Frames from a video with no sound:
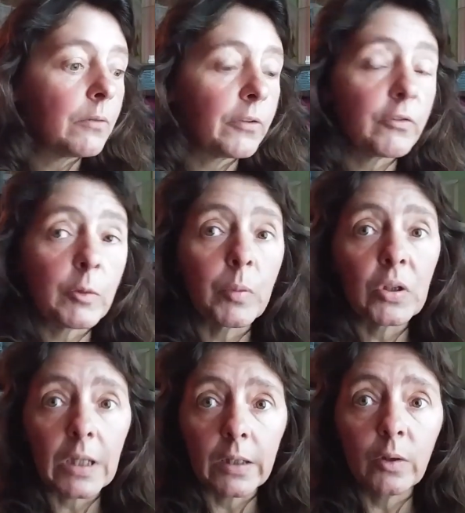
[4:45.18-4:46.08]

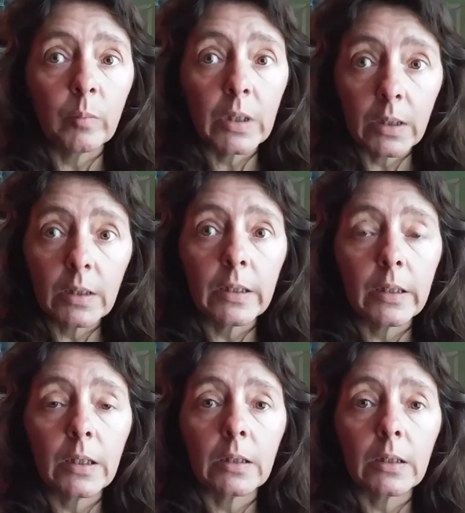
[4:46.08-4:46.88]
50% um, humidity